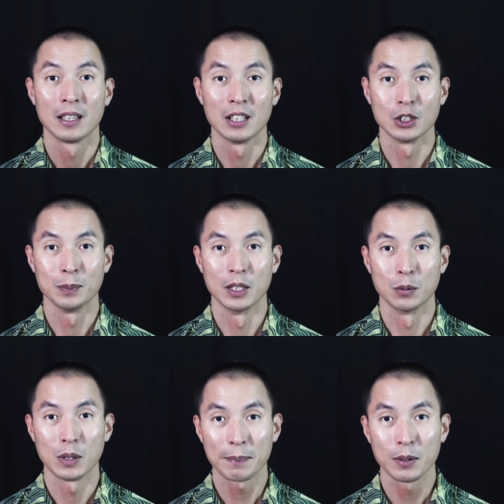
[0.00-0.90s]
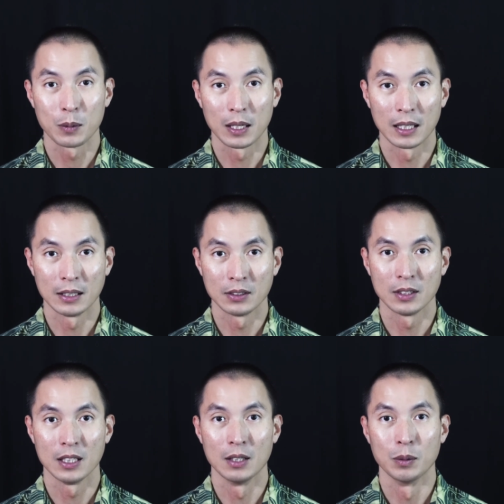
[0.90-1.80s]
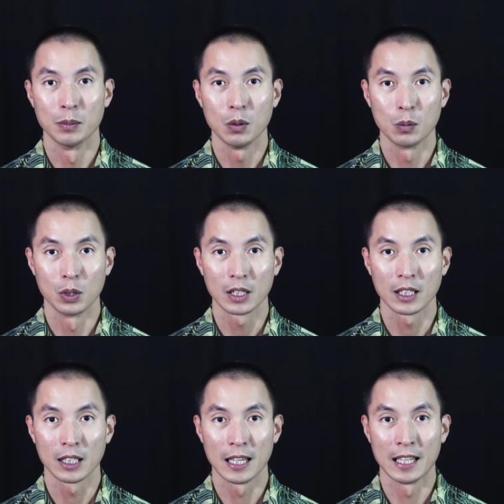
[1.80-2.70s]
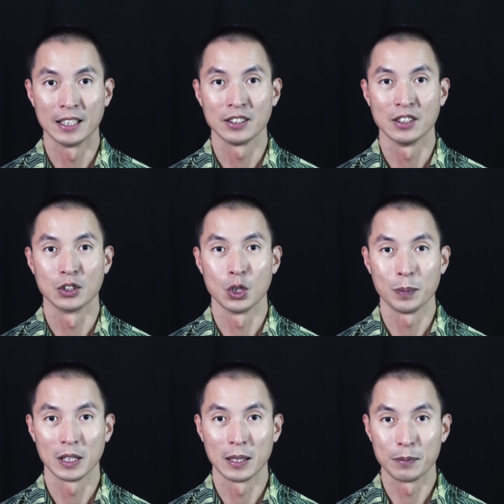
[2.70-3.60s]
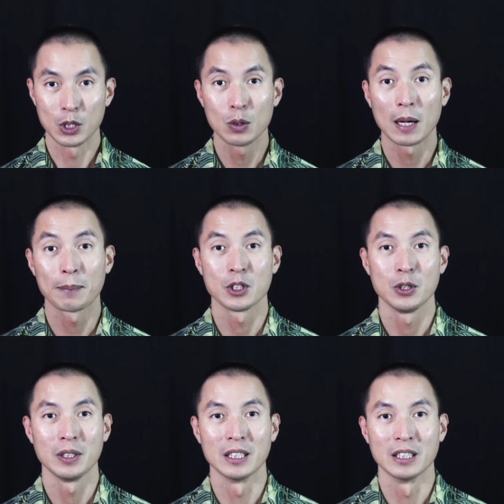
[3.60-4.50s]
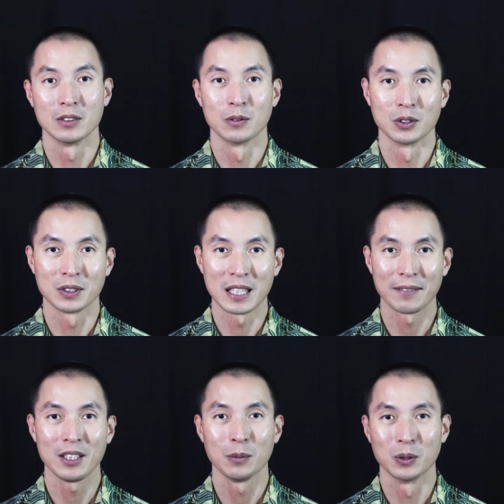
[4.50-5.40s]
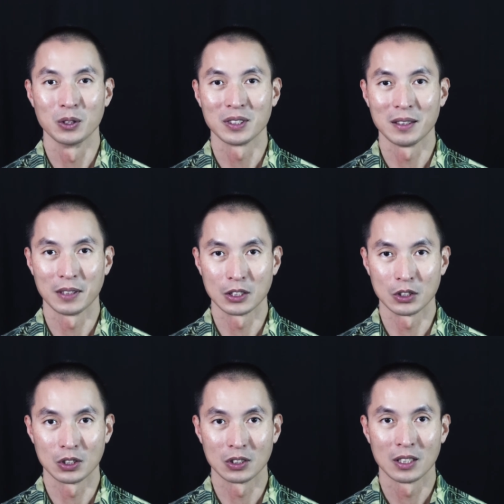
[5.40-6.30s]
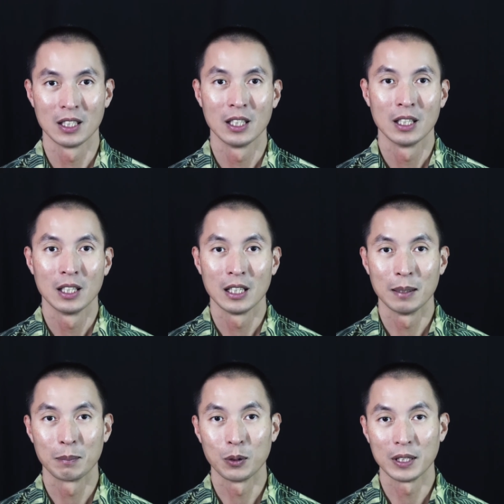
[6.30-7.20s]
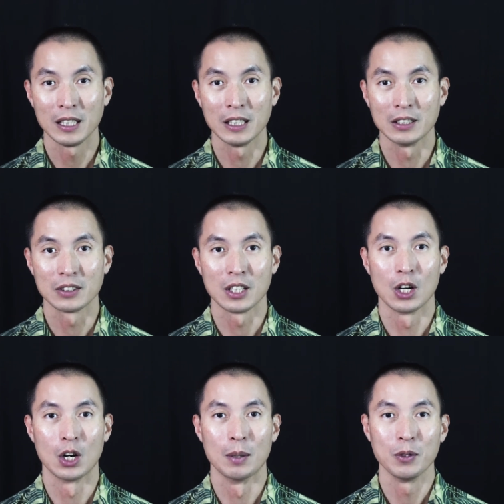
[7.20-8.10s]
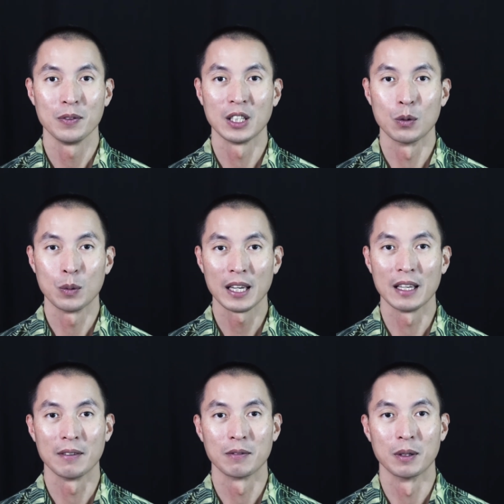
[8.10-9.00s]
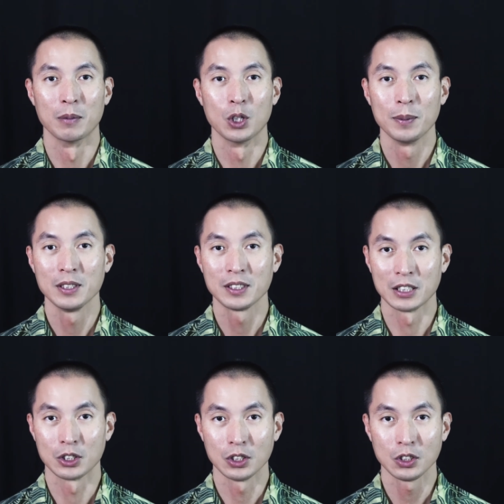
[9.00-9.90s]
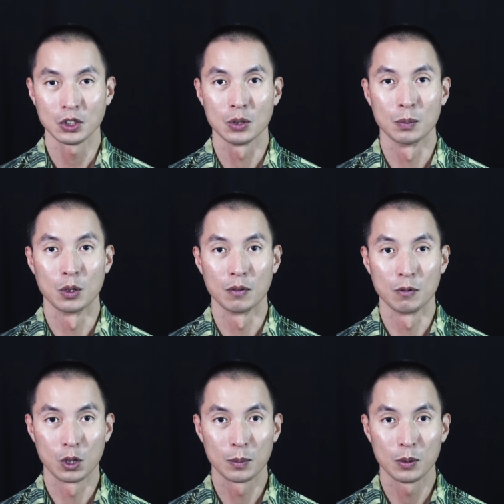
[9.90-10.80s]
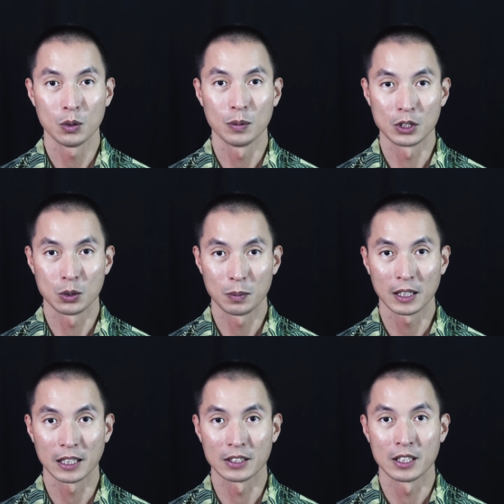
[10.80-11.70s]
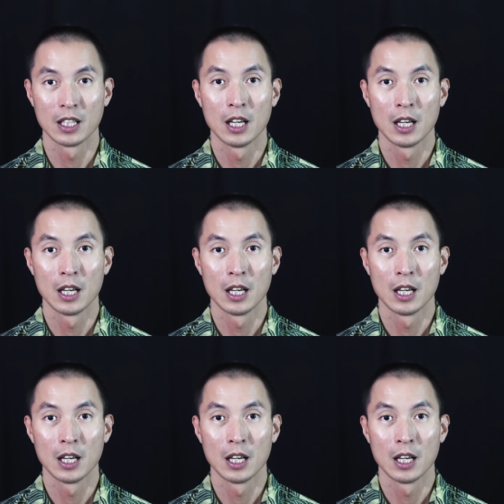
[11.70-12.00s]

There has been a rapid rise in remote work, and this is opening up new opportunities for savvy real estate investors. Employees are moving away from urban centers to more affordable rental markets,